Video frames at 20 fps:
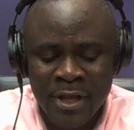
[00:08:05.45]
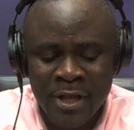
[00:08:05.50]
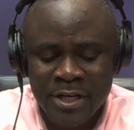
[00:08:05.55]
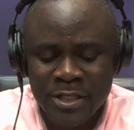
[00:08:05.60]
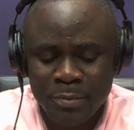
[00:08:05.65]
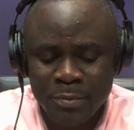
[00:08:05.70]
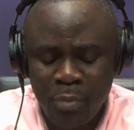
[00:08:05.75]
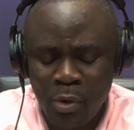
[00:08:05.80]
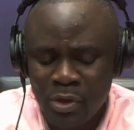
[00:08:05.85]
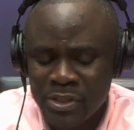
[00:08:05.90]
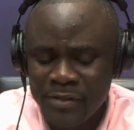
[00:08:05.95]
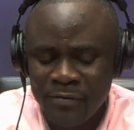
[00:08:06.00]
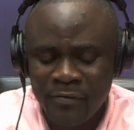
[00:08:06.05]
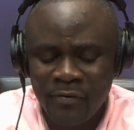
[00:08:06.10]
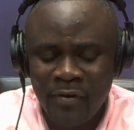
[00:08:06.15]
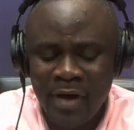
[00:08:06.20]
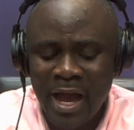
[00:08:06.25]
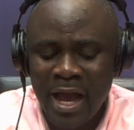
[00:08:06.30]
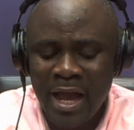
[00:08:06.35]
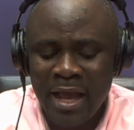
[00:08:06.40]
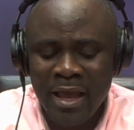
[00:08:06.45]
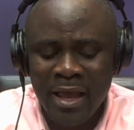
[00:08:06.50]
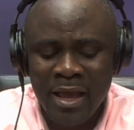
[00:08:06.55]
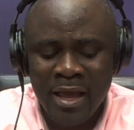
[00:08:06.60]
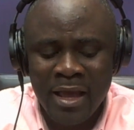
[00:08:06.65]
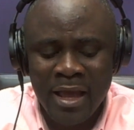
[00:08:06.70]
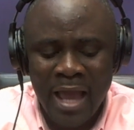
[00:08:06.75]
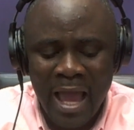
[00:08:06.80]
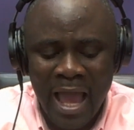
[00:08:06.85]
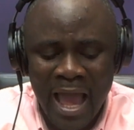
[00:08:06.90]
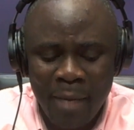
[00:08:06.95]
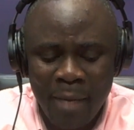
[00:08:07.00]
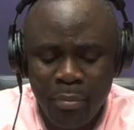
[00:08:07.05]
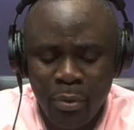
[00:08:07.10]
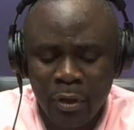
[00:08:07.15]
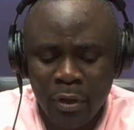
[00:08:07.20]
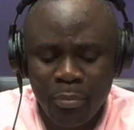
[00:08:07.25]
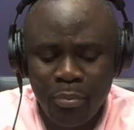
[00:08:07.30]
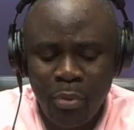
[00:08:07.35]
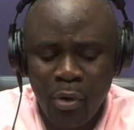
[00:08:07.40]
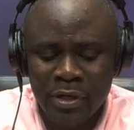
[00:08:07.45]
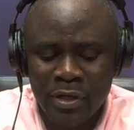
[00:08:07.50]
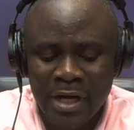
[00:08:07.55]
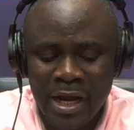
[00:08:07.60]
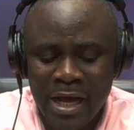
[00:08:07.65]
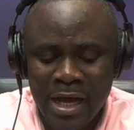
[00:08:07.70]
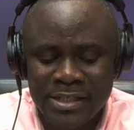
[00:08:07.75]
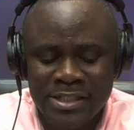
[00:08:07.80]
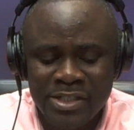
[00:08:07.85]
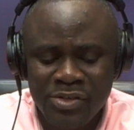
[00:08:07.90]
Spotify, Apple Podcast.